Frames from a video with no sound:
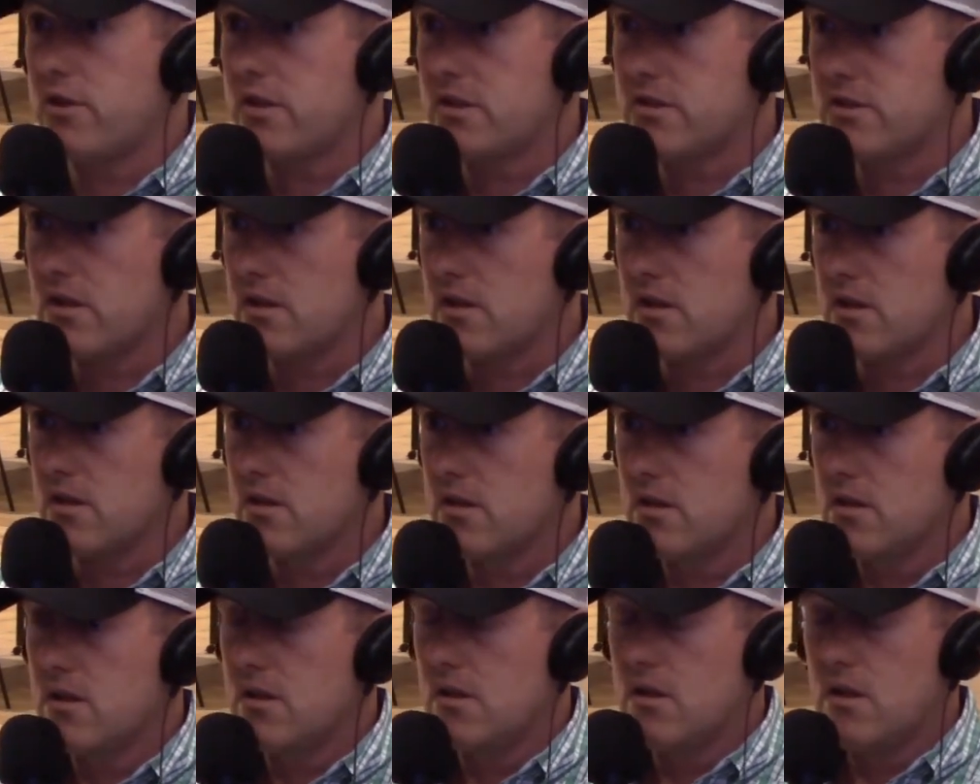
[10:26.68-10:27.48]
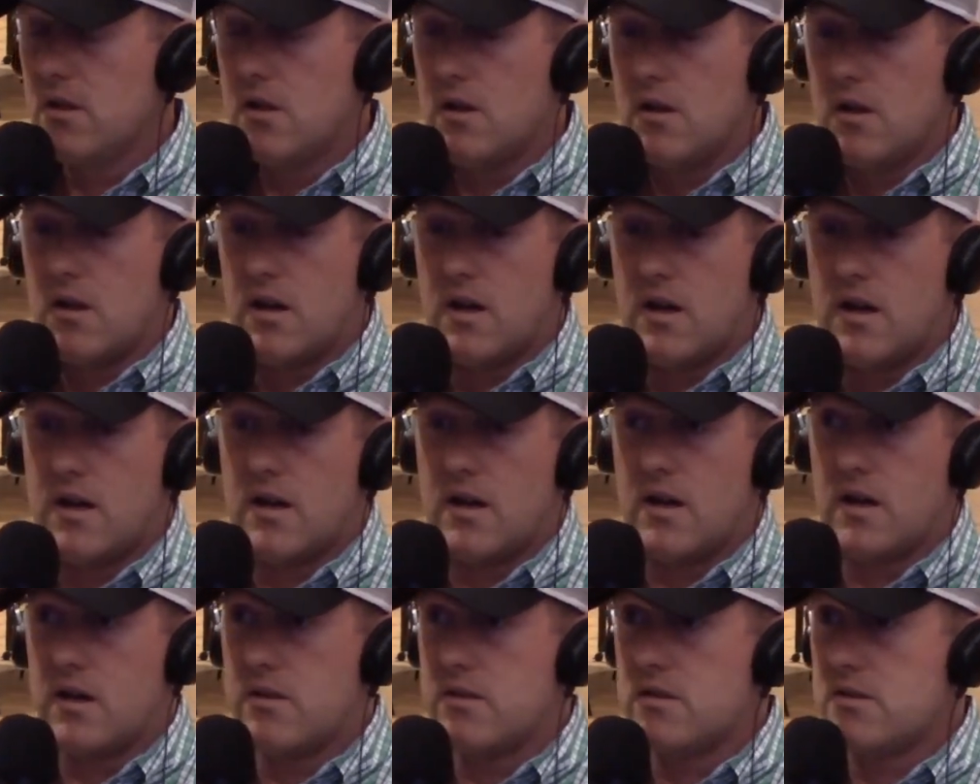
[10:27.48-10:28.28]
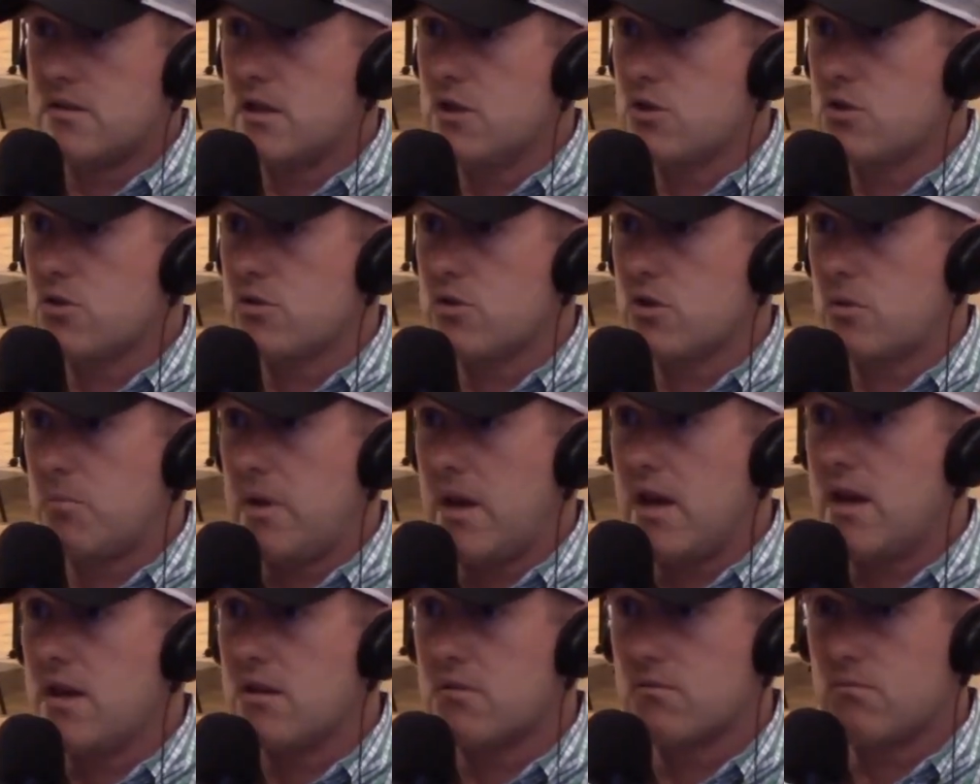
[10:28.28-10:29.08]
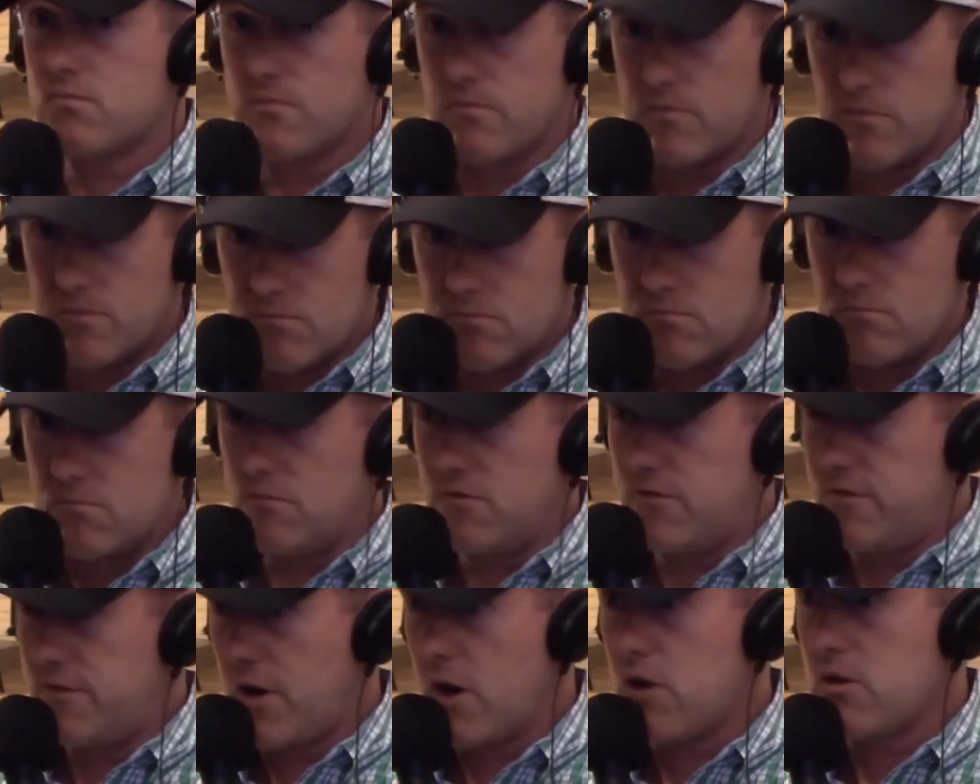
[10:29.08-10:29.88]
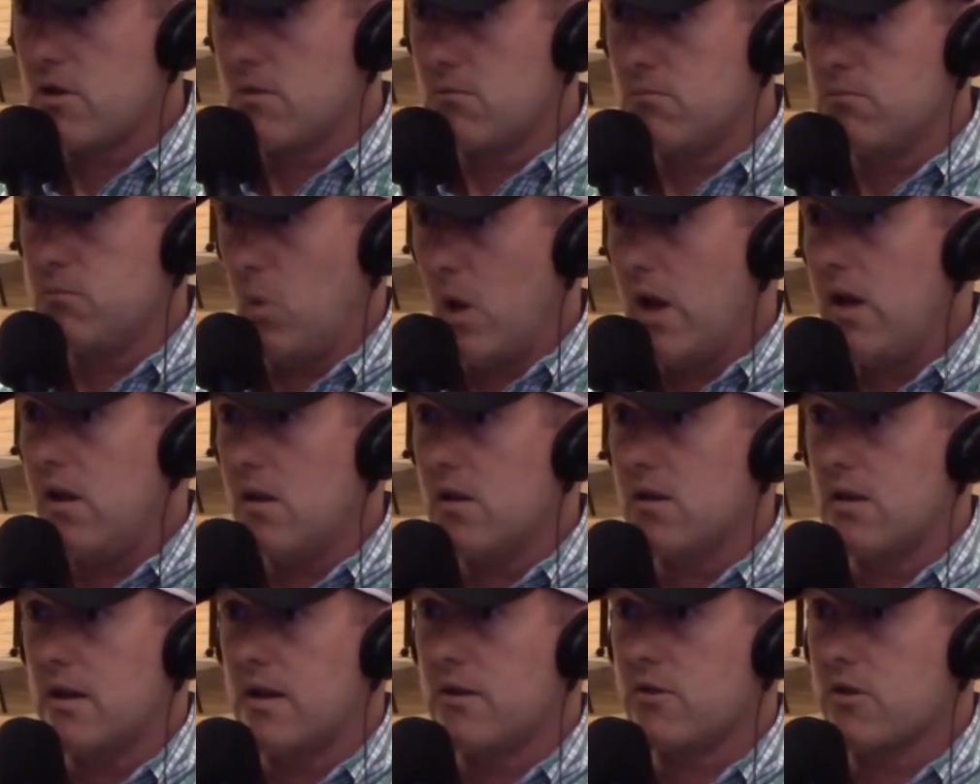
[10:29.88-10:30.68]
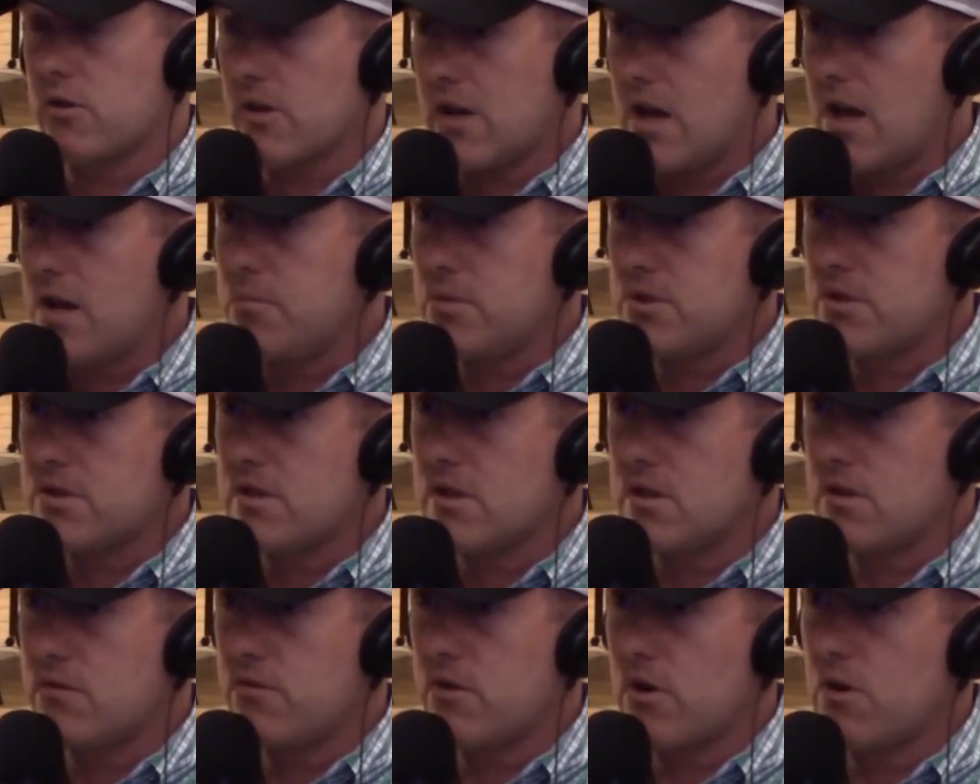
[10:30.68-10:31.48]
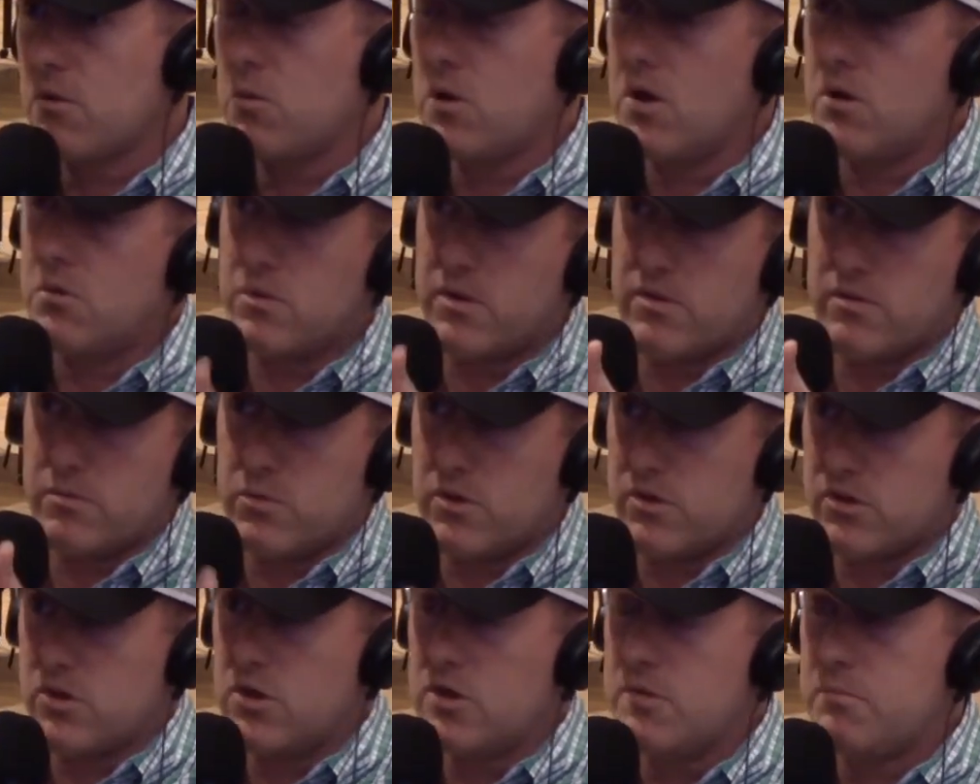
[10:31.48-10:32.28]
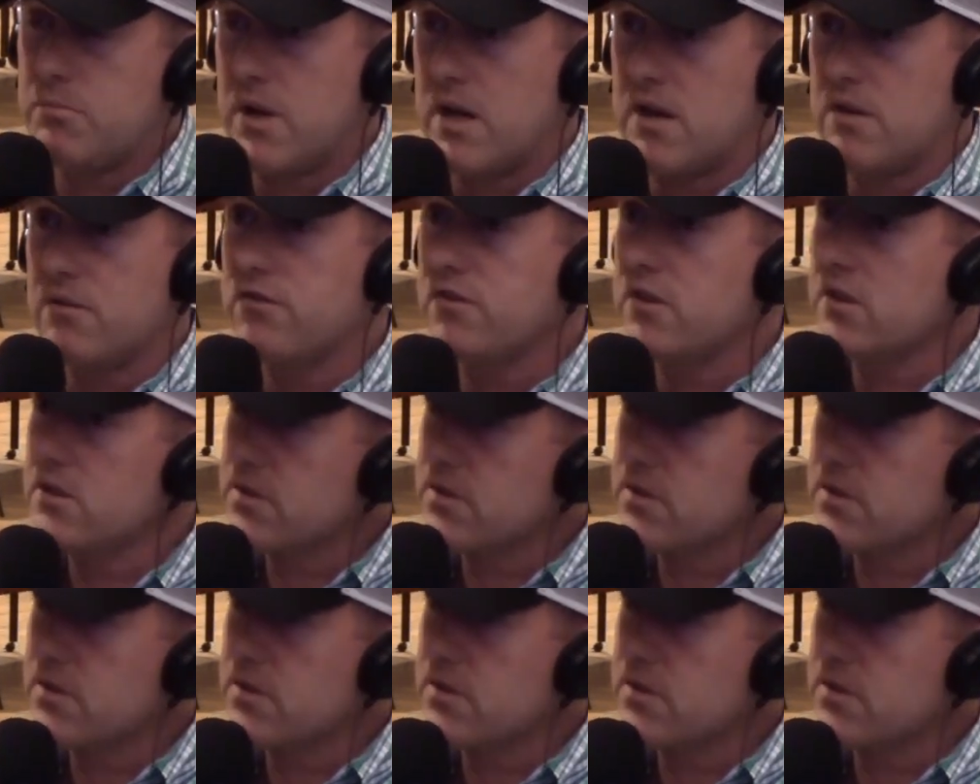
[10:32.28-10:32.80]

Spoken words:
city. The teachers are paid very well. They're compensated very well with good benefits